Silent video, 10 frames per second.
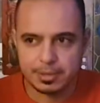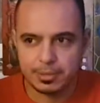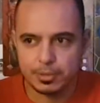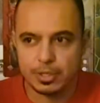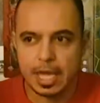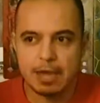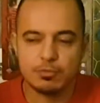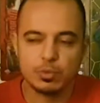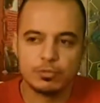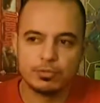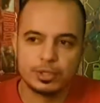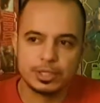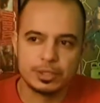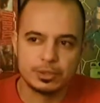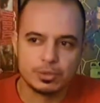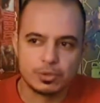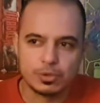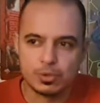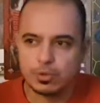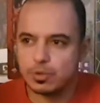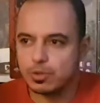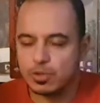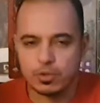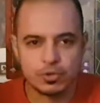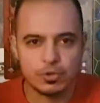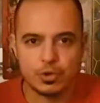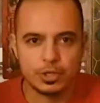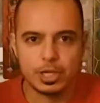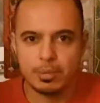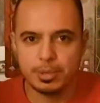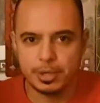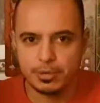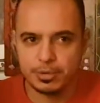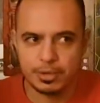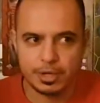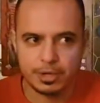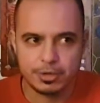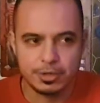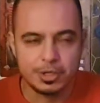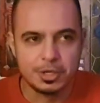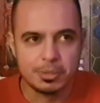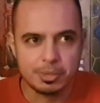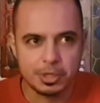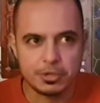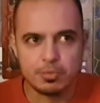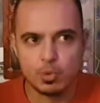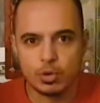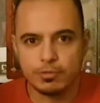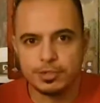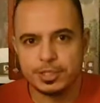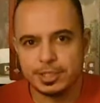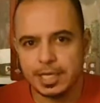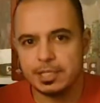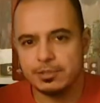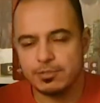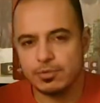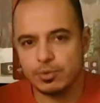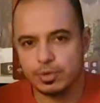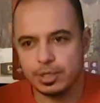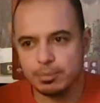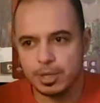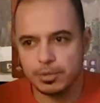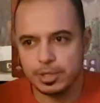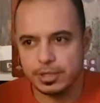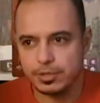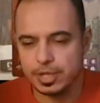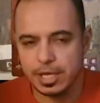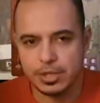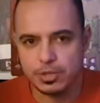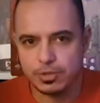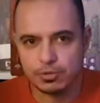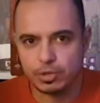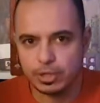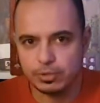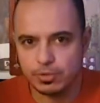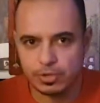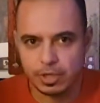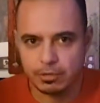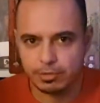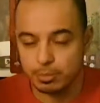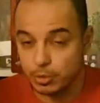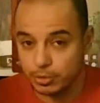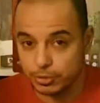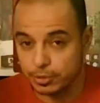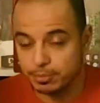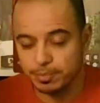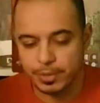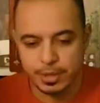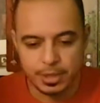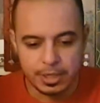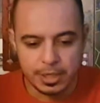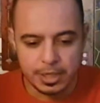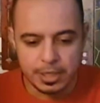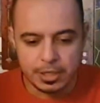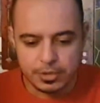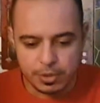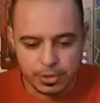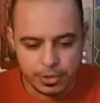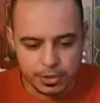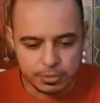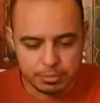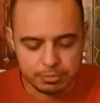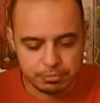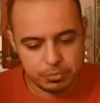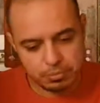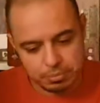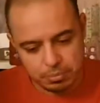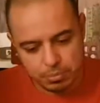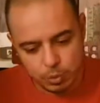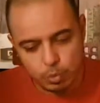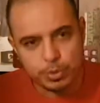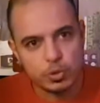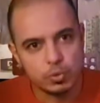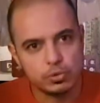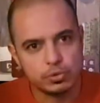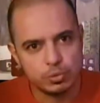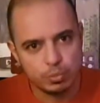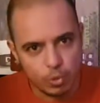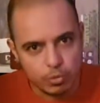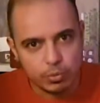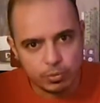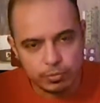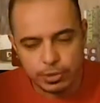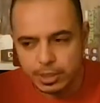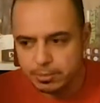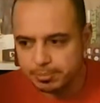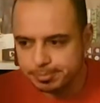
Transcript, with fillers: you have Wolverine just turning up here and there, but it's more of a detective story about these agents trying to solve a murder. So I thought it would be cool to do more Wolverine.